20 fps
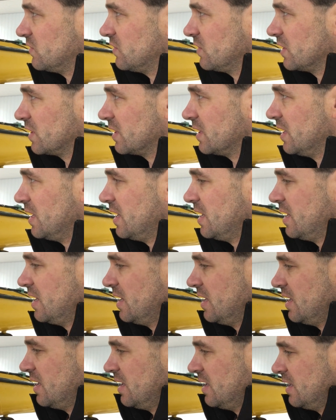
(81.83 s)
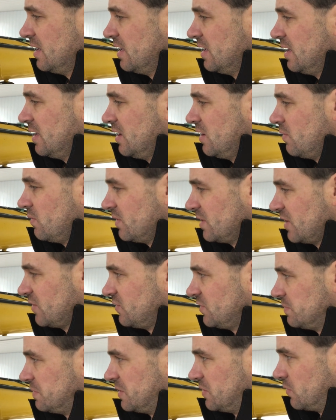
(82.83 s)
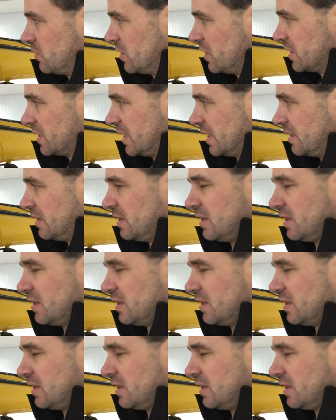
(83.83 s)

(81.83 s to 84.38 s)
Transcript: thing when I should be working.